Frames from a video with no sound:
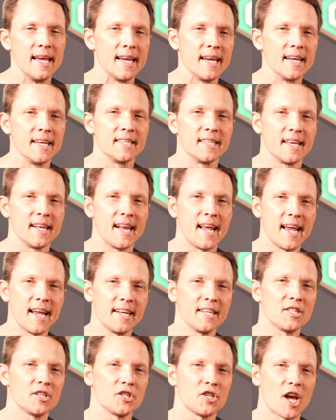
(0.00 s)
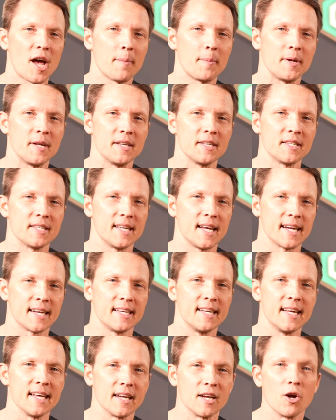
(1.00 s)
is an ancient Japanese
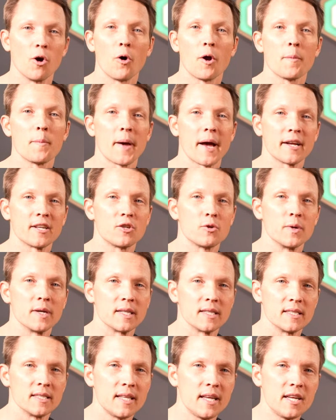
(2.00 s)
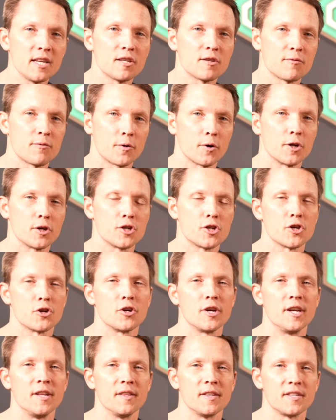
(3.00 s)
technique going back to at least
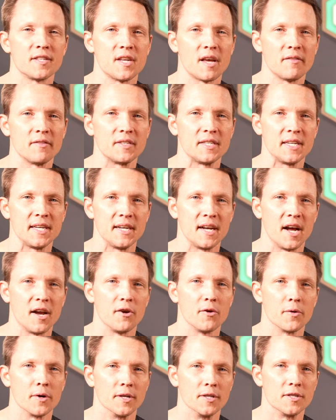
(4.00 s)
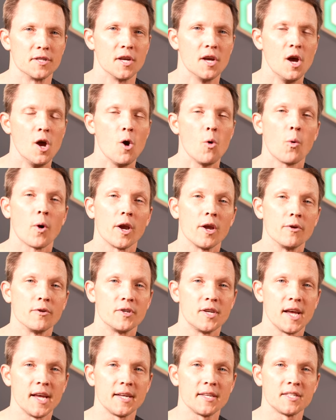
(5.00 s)
furniture in the 1700s, where you
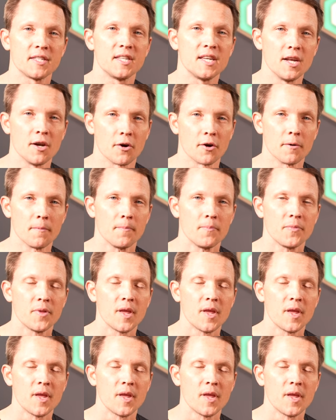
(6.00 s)
take cedar